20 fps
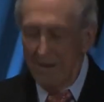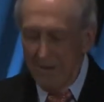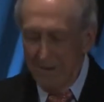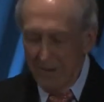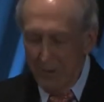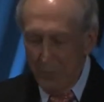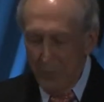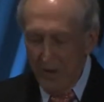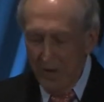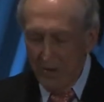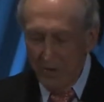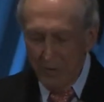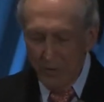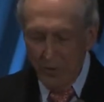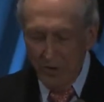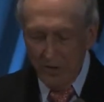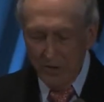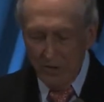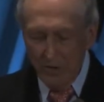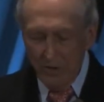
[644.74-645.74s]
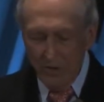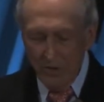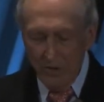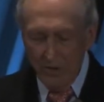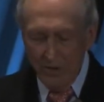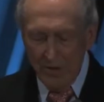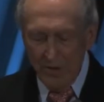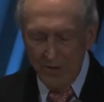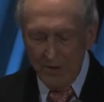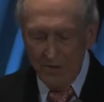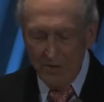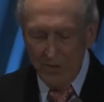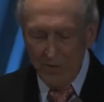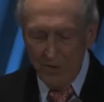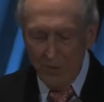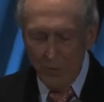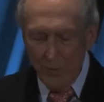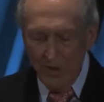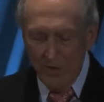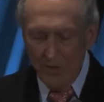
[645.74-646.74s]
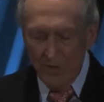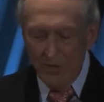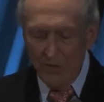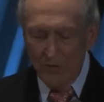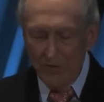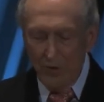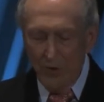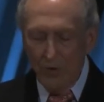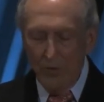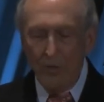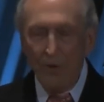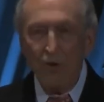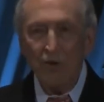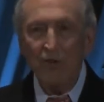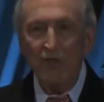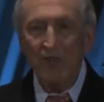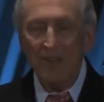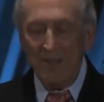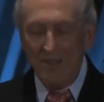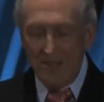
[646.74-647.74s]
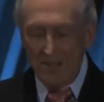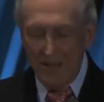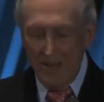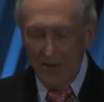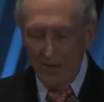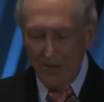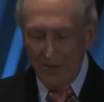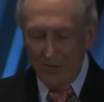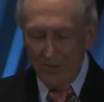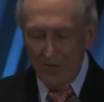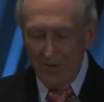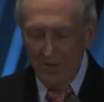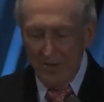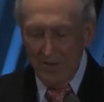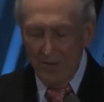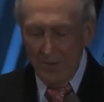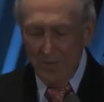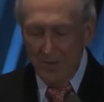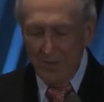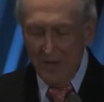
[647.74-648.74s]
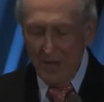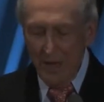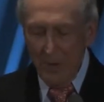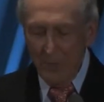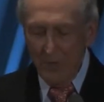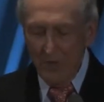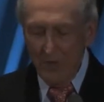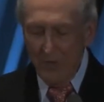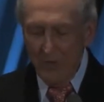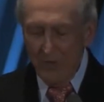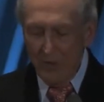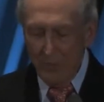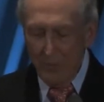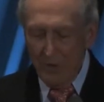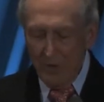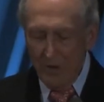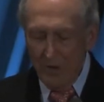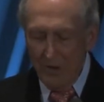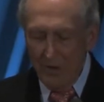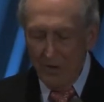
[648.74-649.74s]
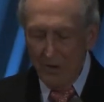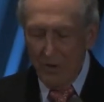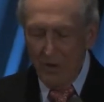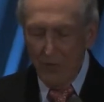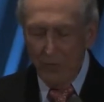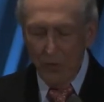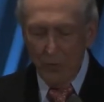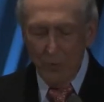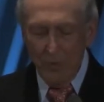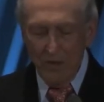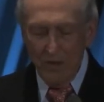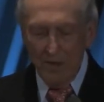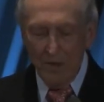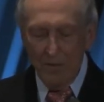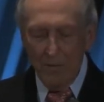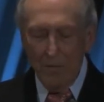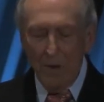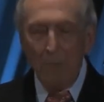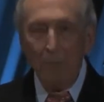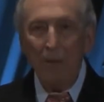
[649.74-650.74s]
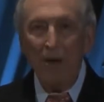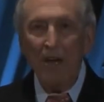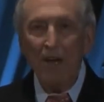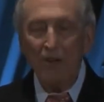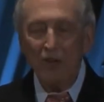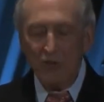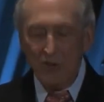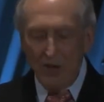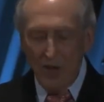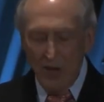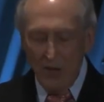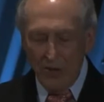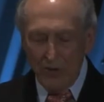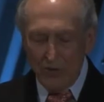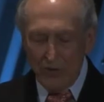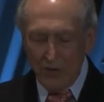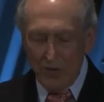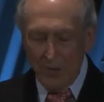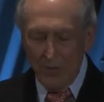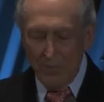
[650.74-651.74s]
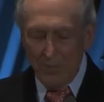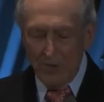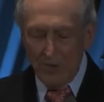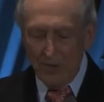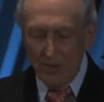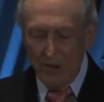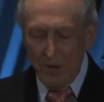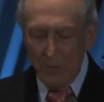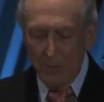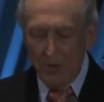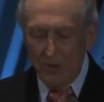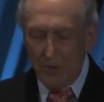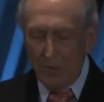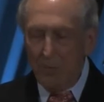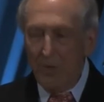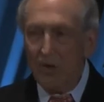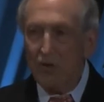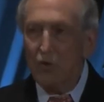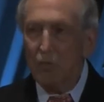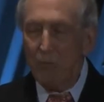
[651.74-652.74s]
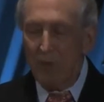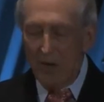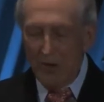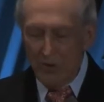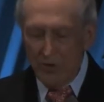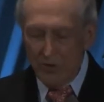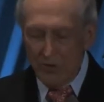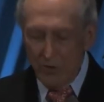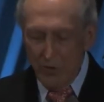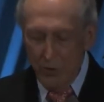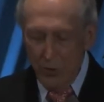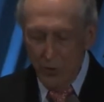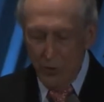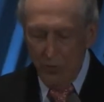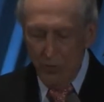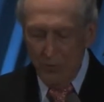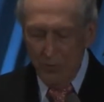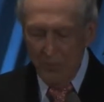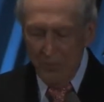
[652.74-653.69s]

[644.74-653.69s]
The band director at Southern Methodist University in Dallas came to visit me and offered me a band scholarship to come to the much better school.